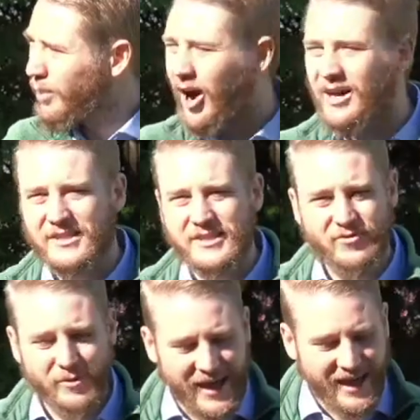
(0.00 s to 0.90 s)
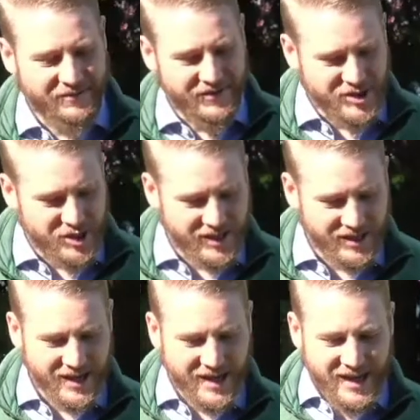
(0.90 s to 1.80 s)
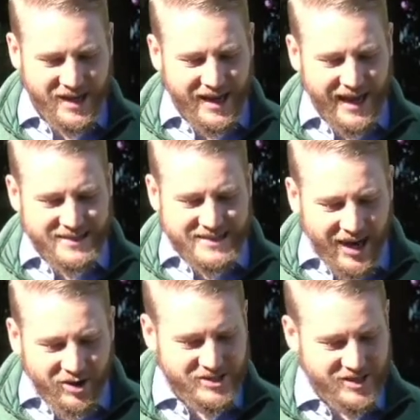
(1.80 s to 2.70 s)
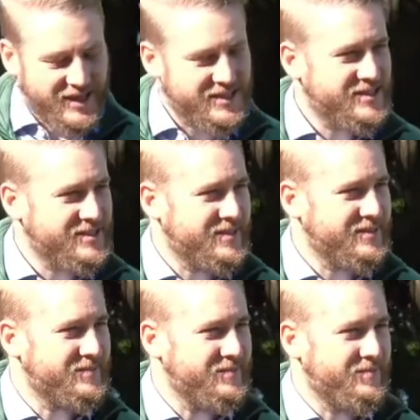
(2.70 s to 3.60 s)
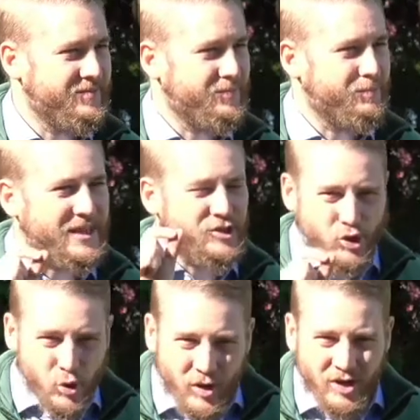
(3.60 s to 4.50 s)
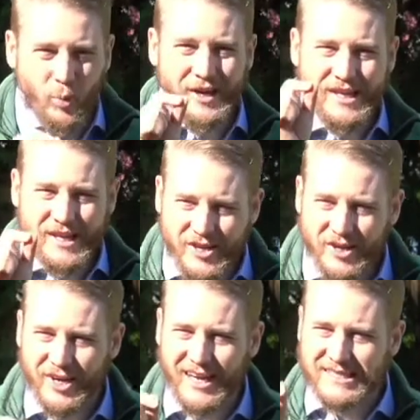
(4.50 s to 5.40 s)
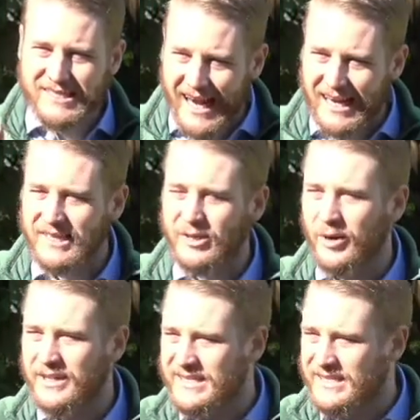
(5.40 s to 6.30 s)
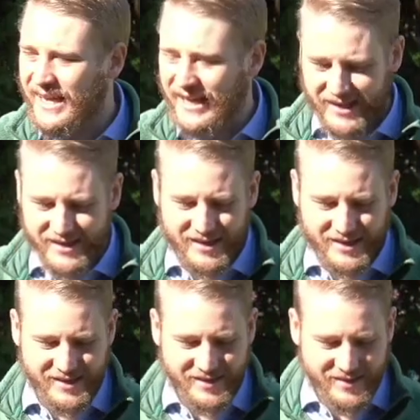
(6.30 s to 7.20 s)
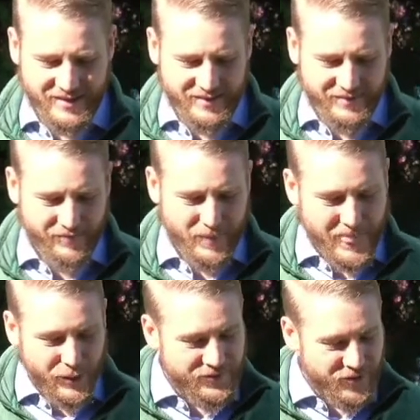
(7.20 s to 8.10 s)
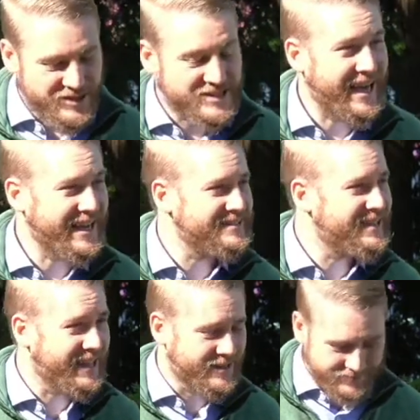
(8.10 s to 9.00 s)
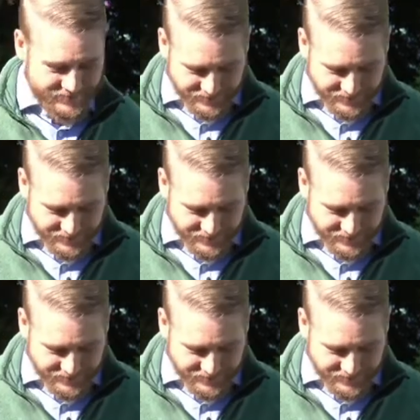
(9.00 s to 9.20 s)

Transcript: pauses from that vision and tells us, makes sure we hear exactly what he's saying. It was verses 9 and 10.